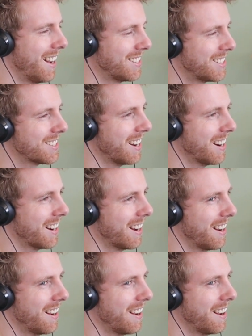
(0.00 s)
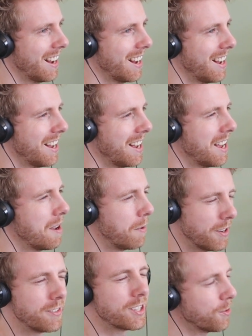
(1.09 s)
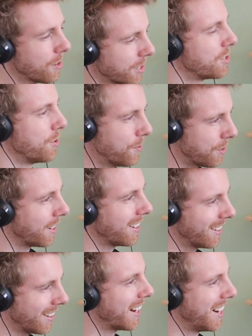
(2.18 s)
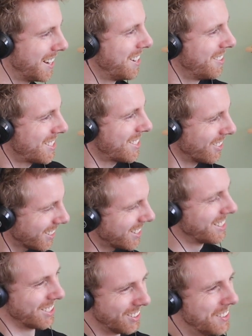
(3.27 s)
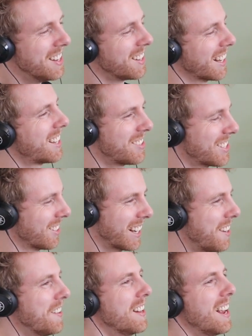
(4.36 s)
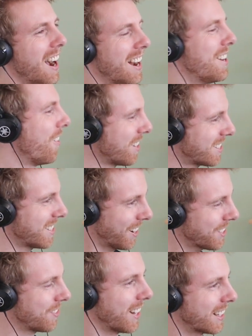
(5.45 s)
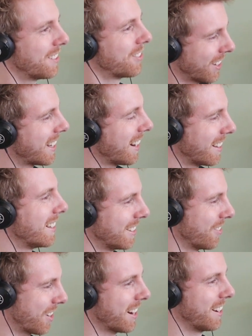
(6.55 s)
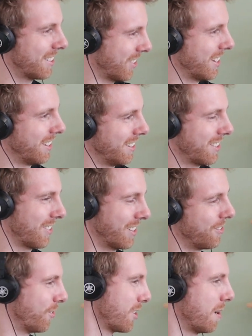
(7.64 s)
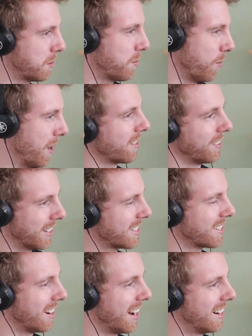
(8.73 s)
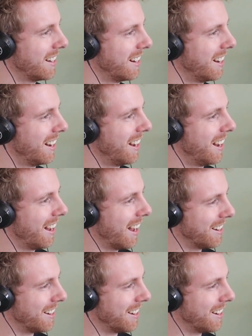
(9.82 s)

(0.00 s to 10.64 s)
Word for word: And she's like, but you've still got to do it. Like you've still got to do, like you still, like I know it sucks, but like you've yeah. got to get it in. You've got to get in three to three to four times per week on this diet. Yeah.